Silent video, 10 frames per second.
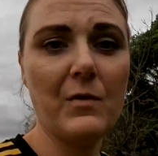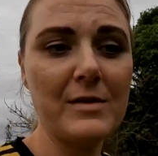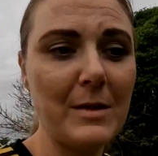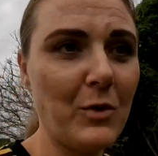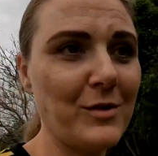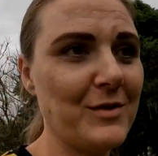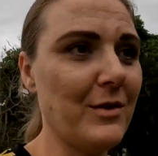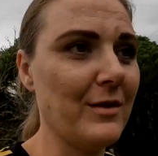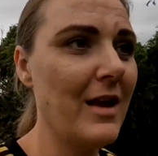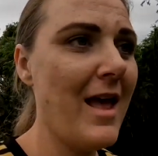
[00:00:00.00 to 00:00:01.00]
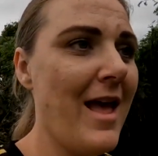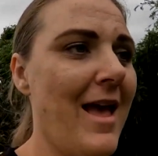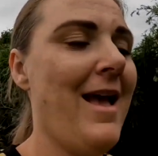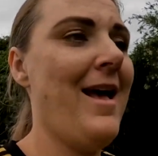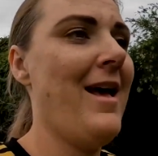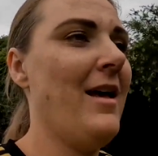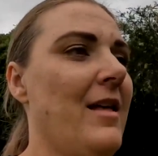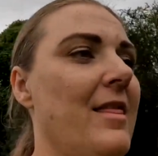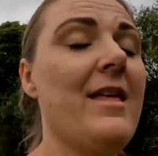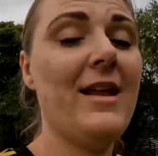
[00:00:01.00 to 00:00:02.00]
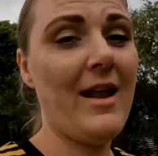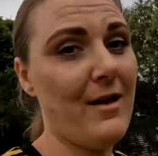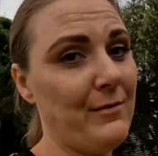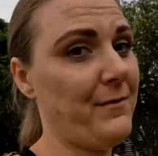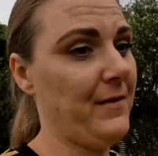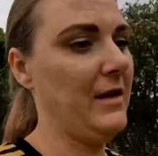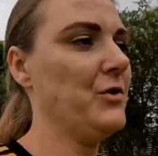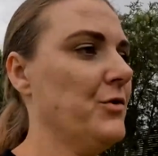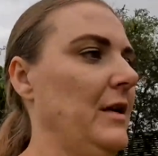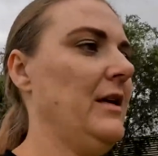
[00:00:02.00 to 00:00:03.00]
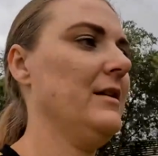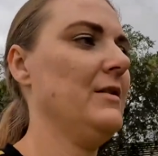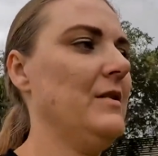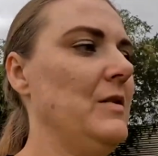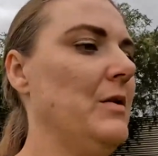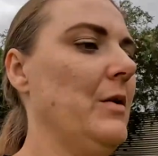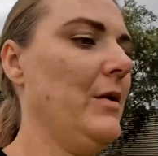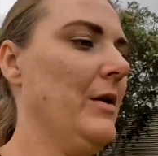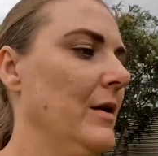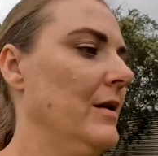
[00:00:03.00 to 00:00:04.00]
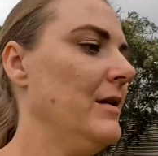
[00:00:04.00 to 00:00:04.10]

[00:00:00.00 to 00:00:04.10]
as far as I'm concerned. And then have a fig tree. So